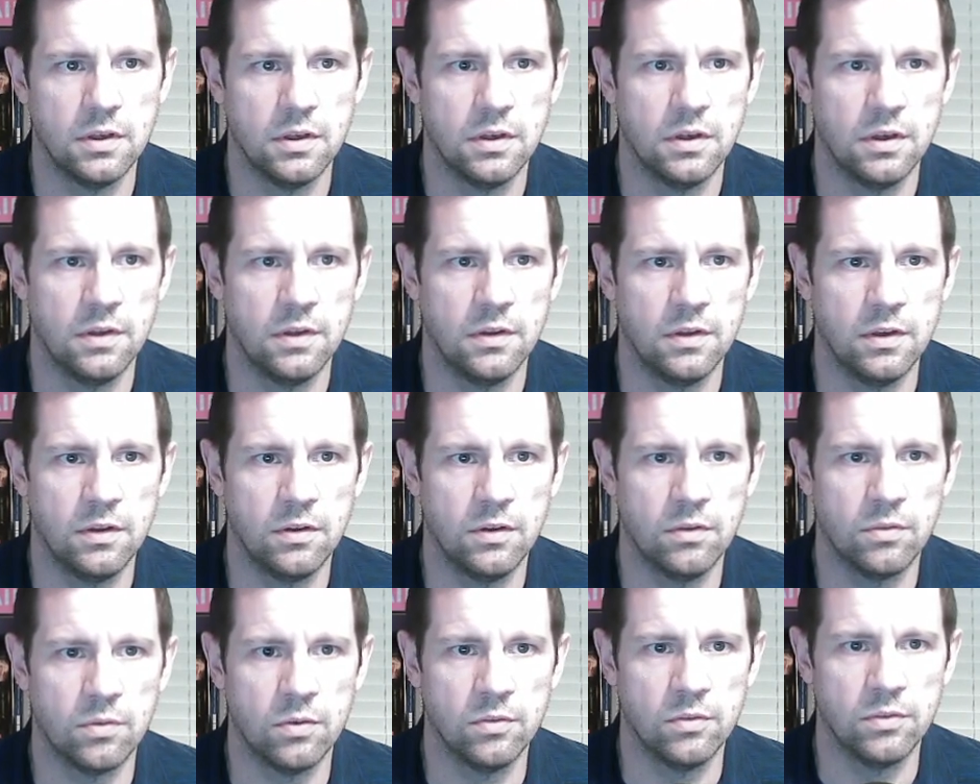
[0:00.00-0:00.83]
And it
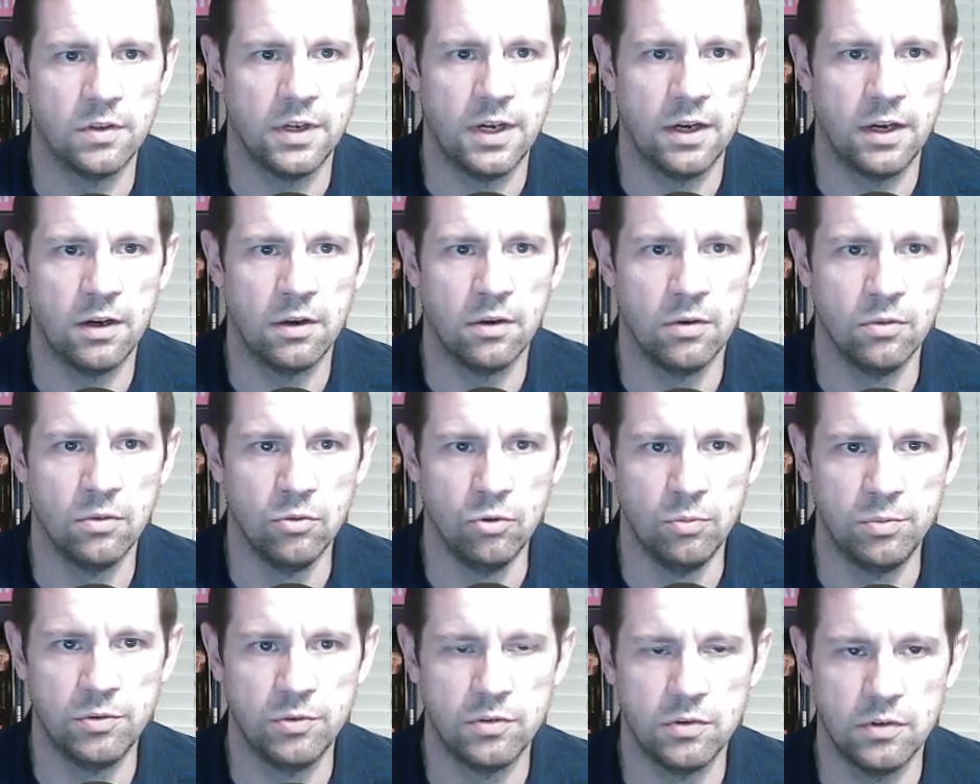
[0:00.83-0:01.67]
throws an error.
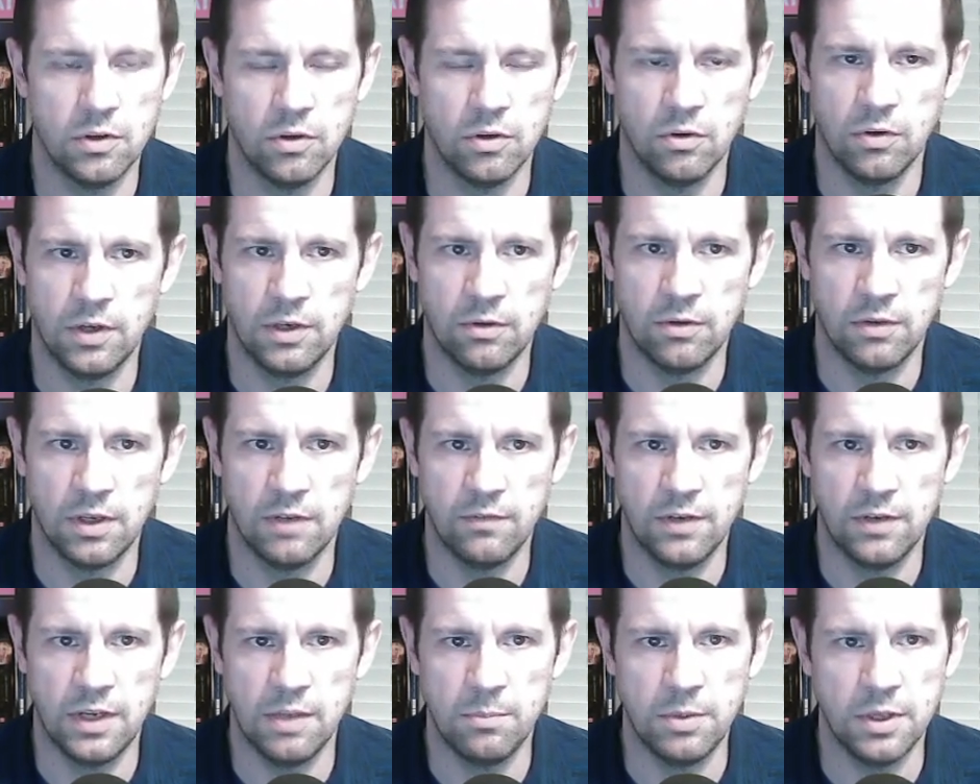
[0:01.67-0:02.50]
Oops. Oh, I don't have
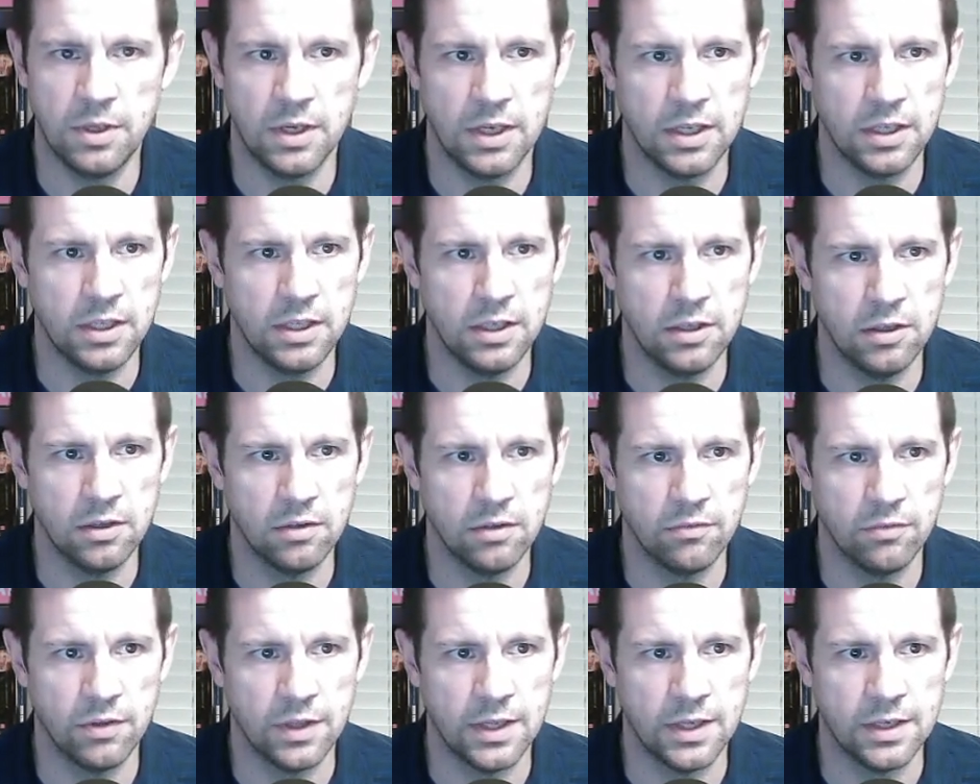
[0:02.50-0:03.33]
an API key
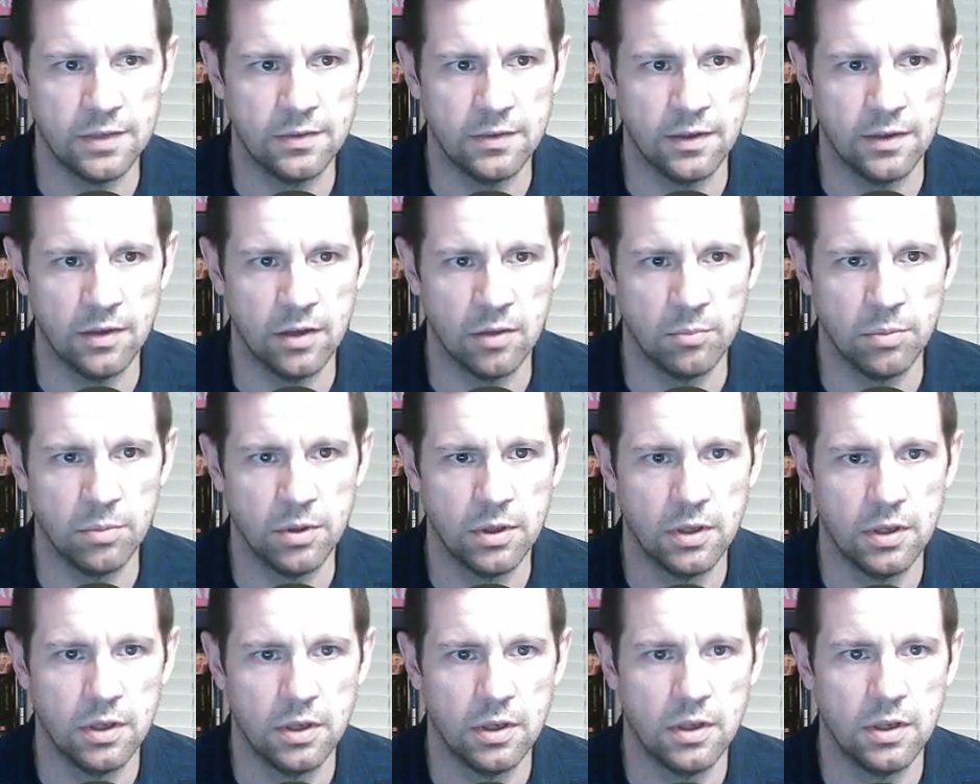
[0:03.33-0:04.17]
for that setup.
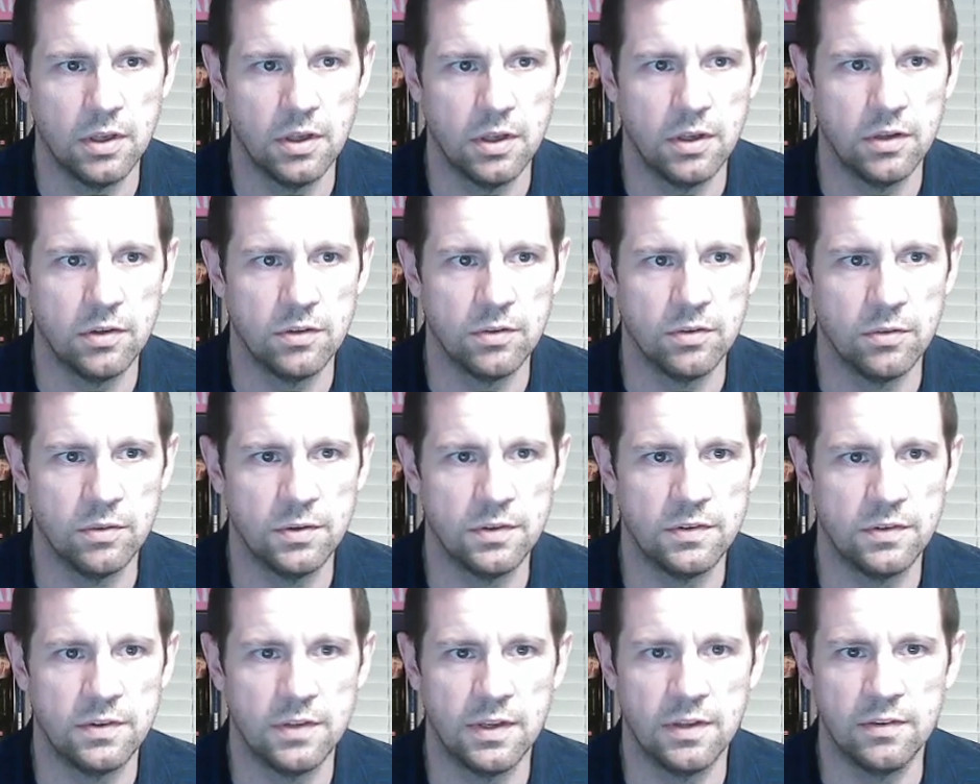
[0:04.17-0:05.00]
So it
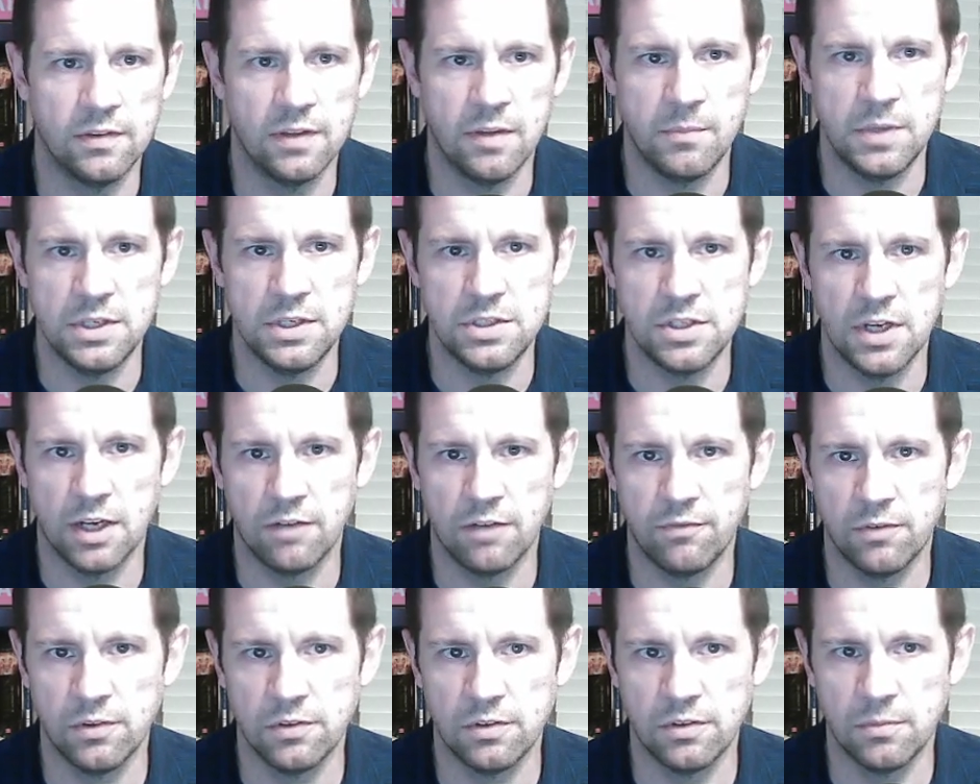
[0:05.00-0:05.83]
says, let me check
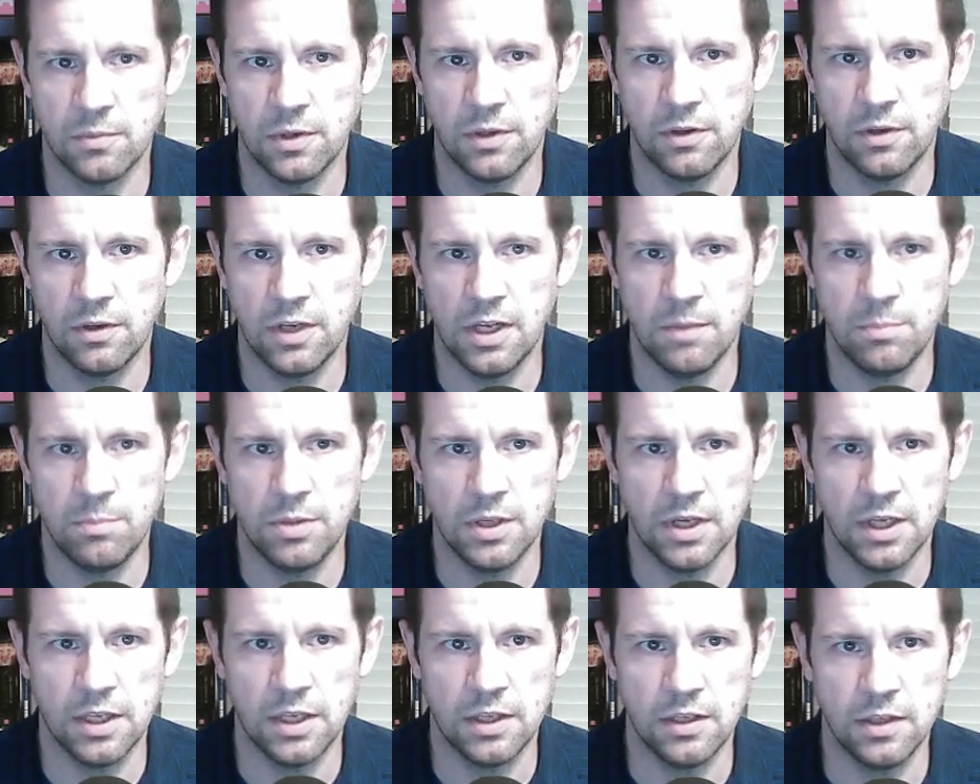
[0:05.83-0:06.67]
for some other
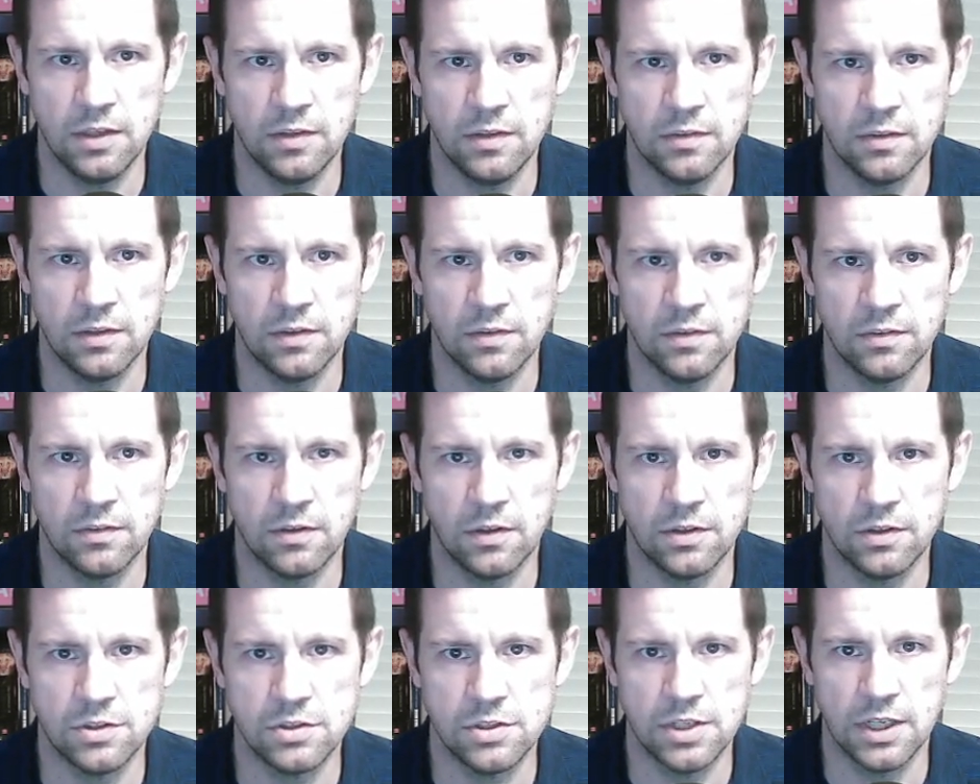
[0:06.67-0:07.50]
API keys. And it
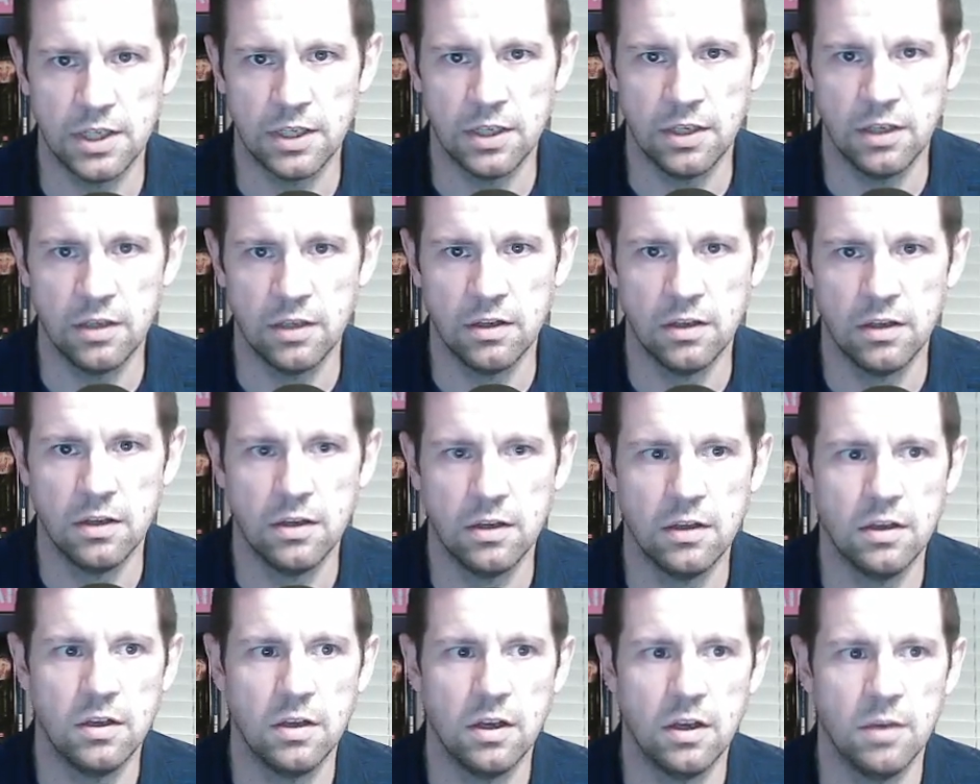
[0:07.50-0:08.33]
starts checking
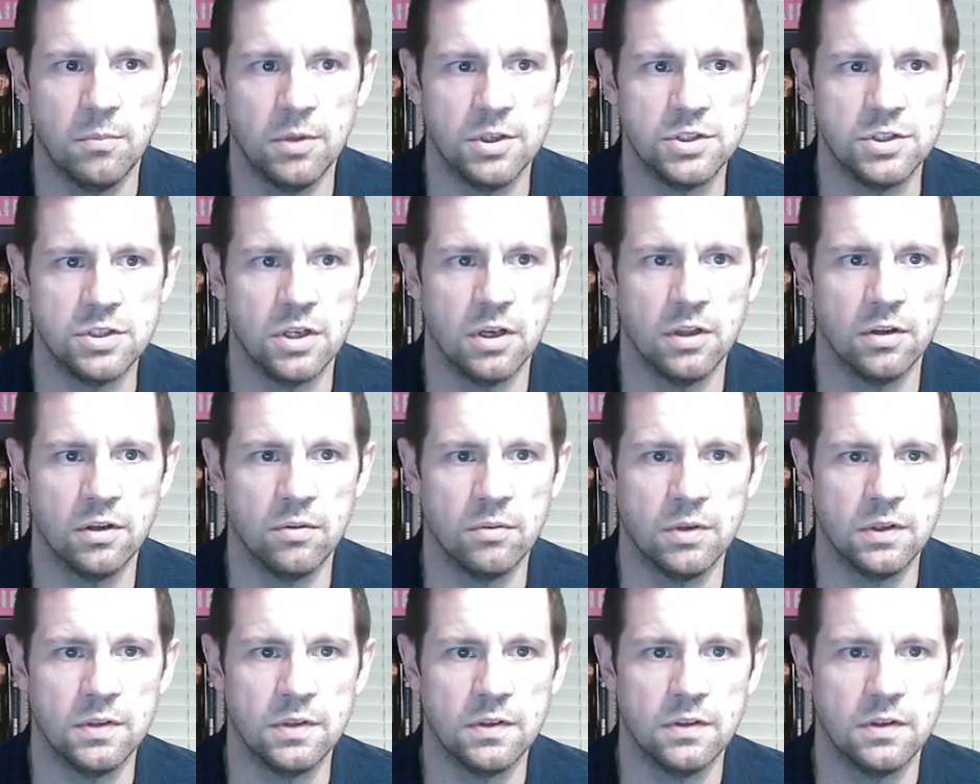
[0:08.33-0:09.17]
a bunch of other
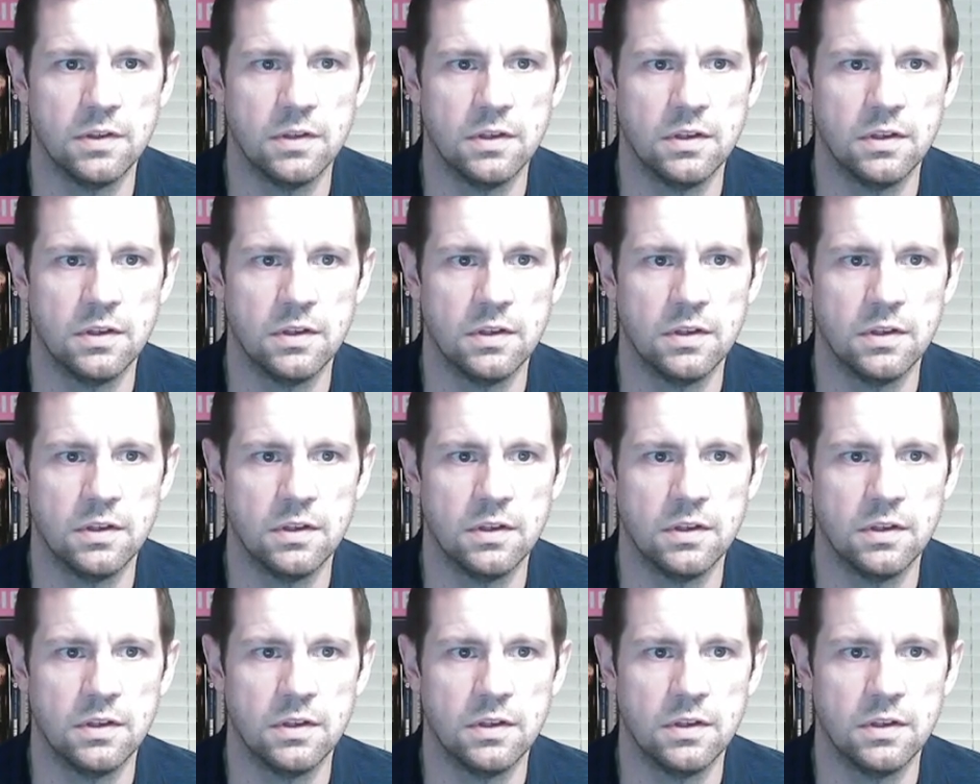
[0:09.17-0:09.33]
ones.